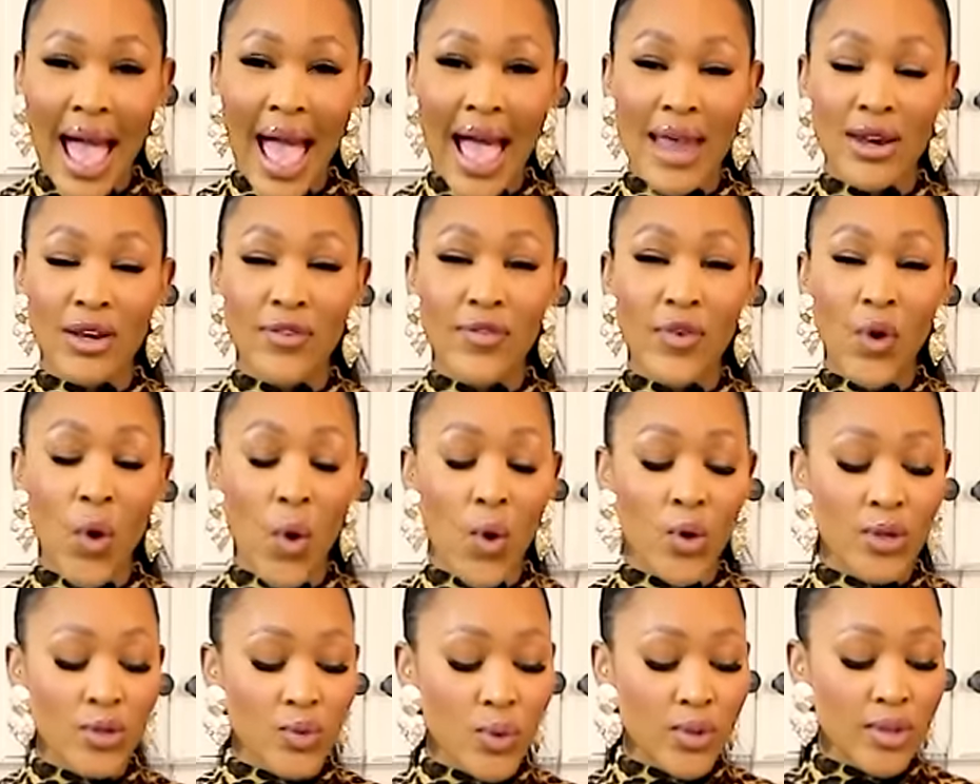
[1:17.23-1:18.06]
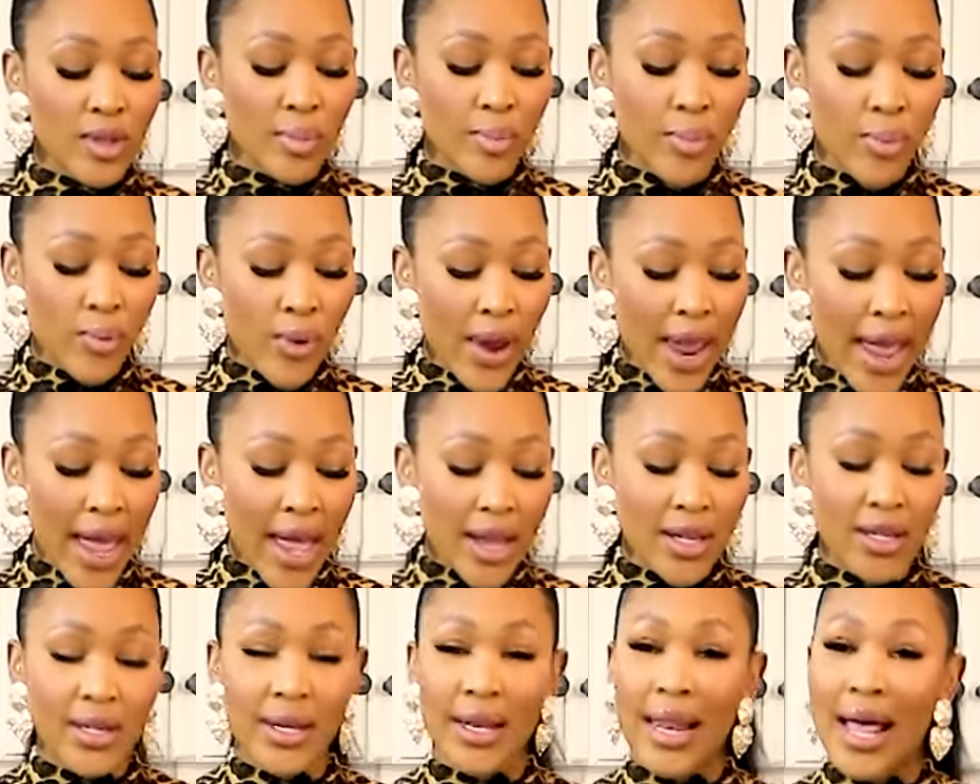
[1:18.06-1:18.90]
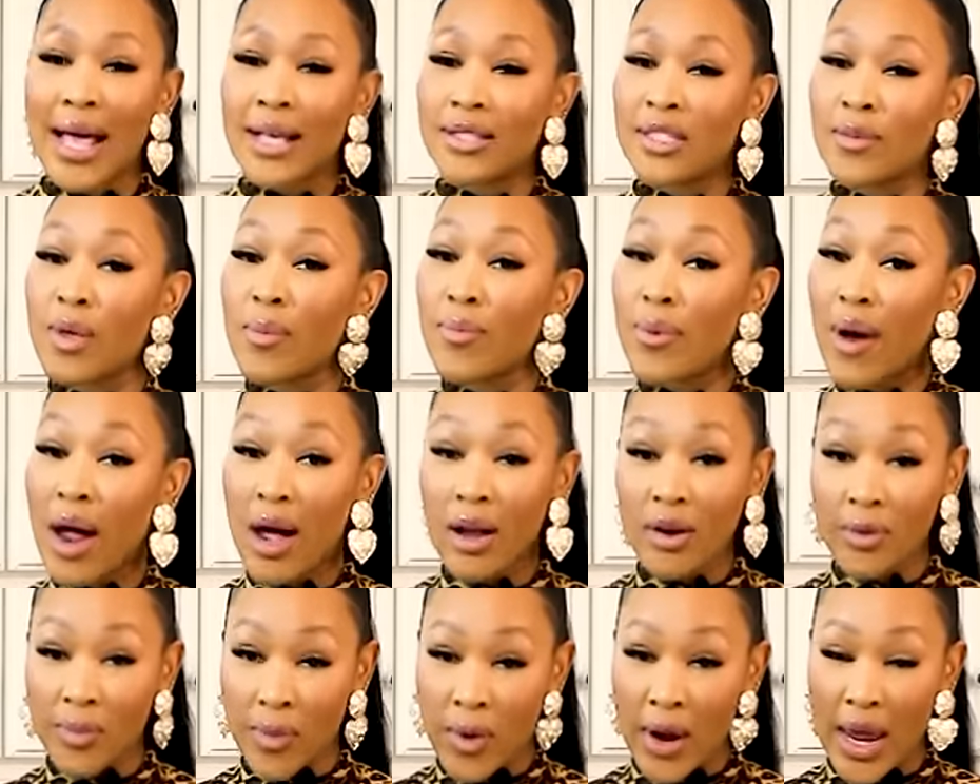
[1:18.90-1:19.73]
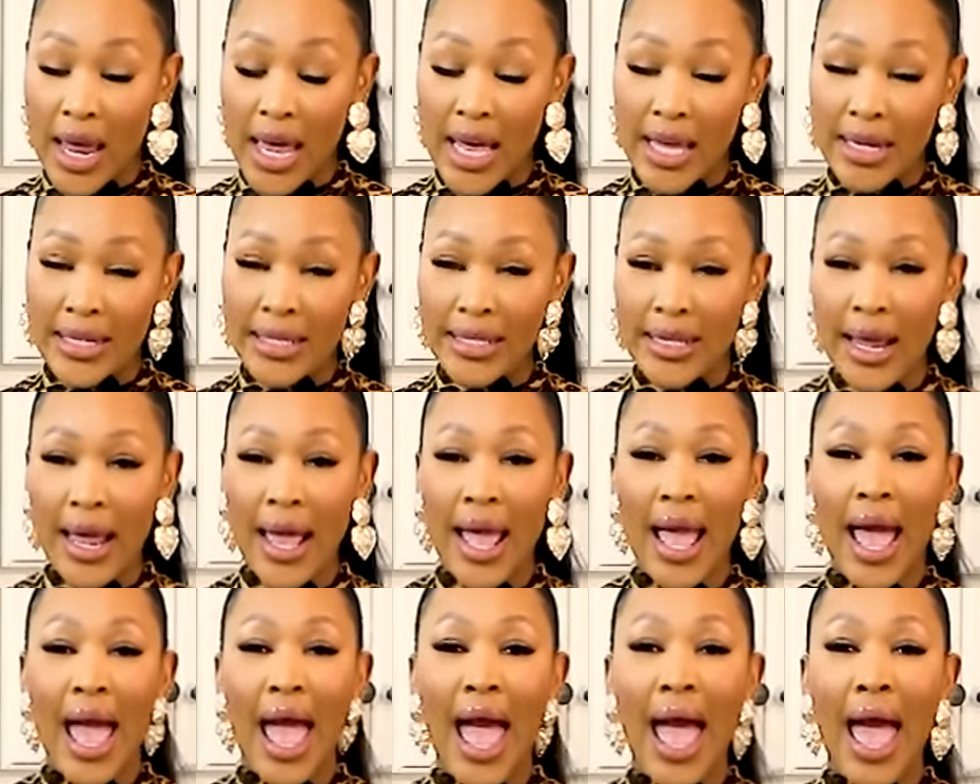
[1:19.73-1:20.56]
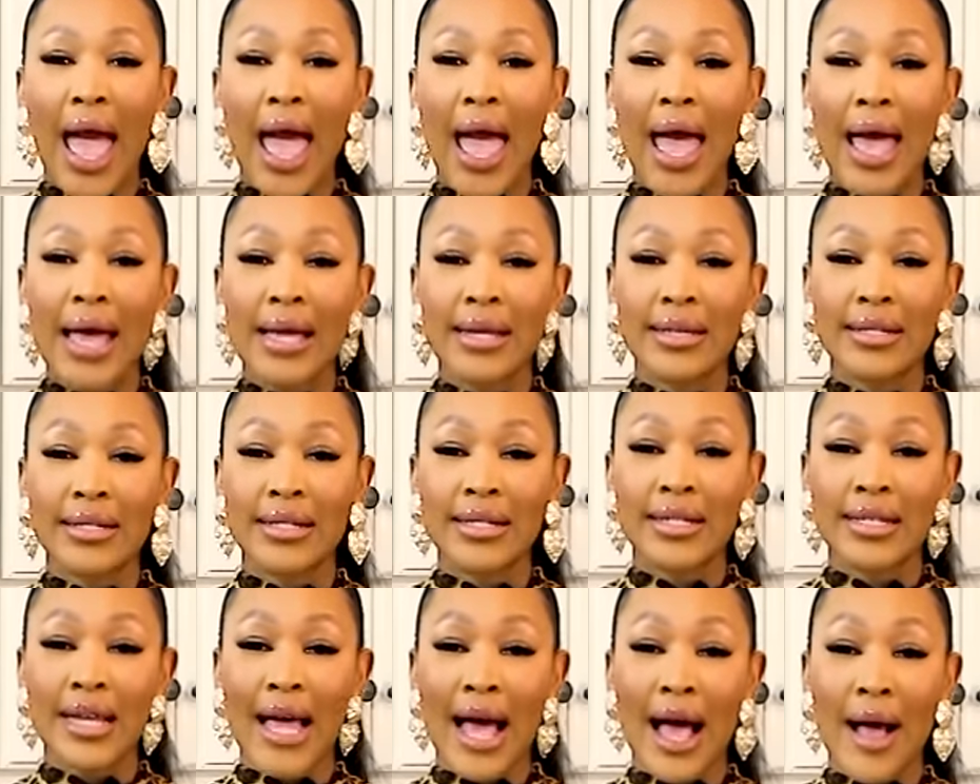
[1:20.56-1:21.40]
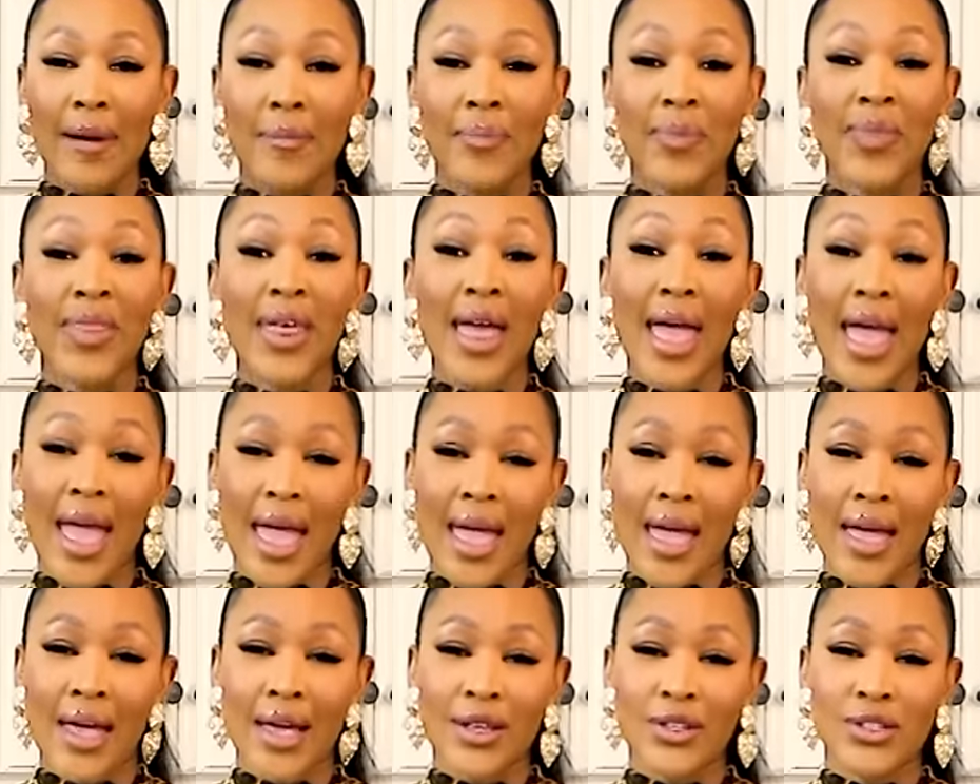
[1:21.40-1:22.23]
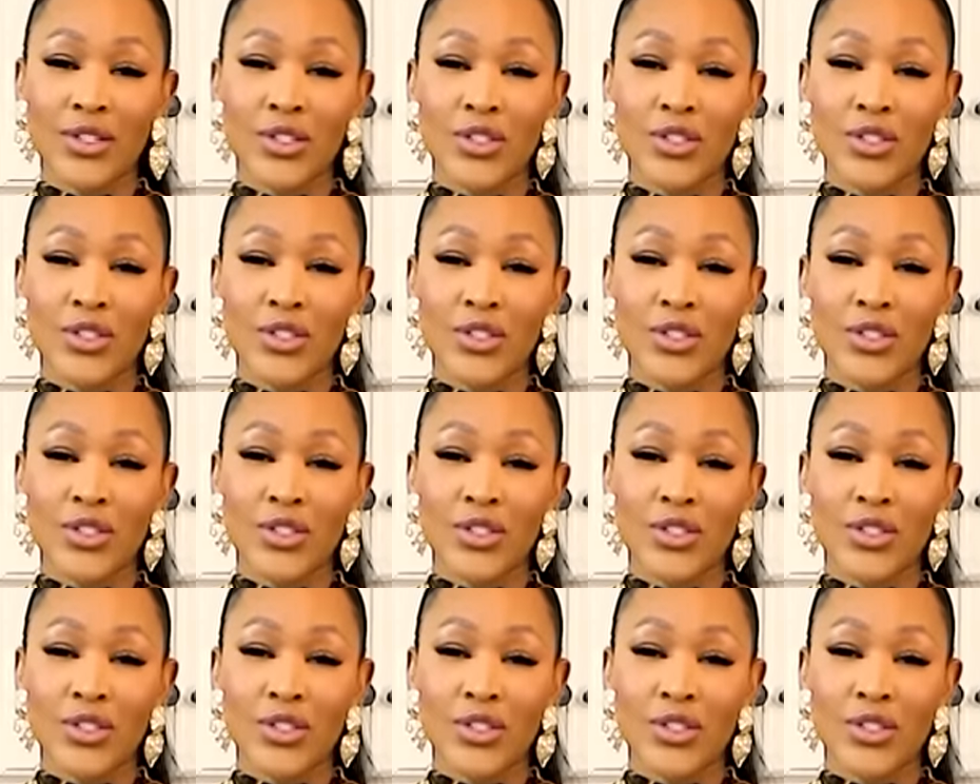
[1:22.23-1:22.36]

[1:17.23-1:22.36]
And of course, with the bread, it has to be brown bread, and the egg.